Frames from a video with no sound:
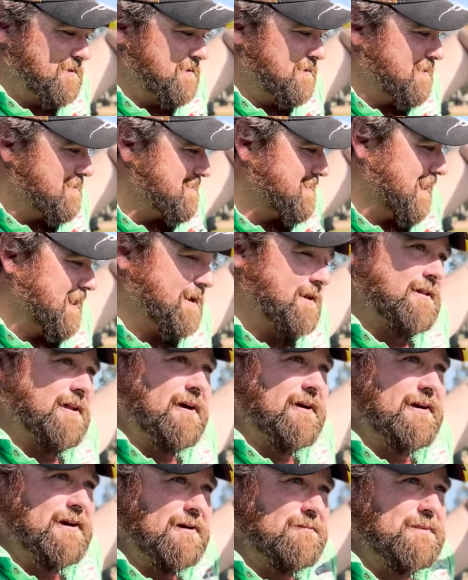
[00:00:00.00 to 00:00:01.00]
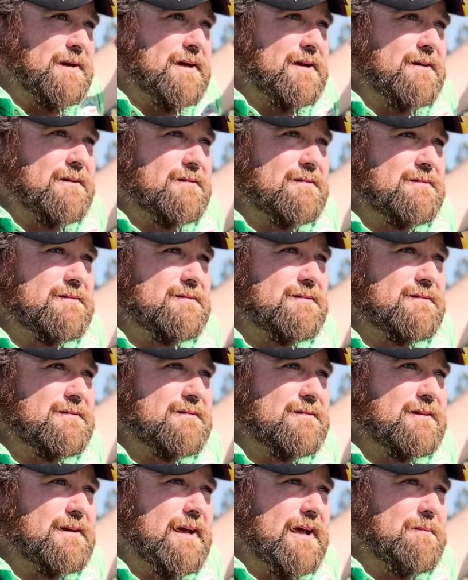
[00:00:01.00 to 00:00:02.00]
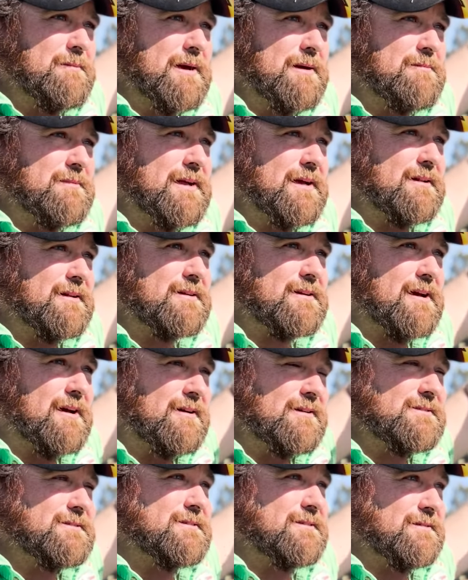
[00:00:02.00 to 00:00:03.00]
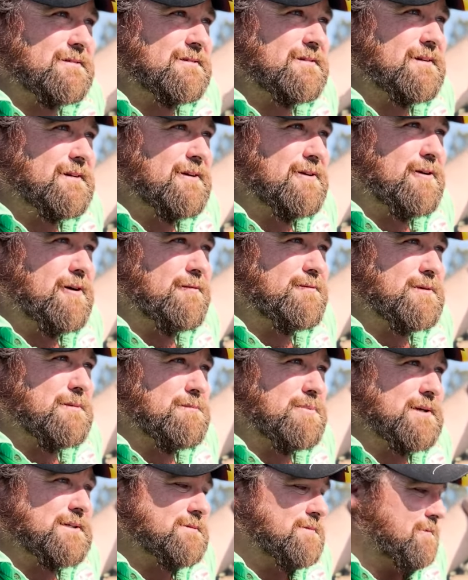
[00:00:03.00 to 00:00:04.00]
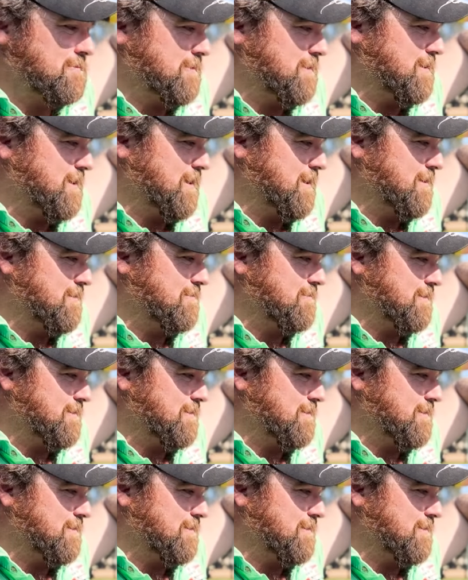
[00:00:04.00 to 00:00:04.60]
and Dad would load up out of MM down the coast, and off to Brisbane we'd go.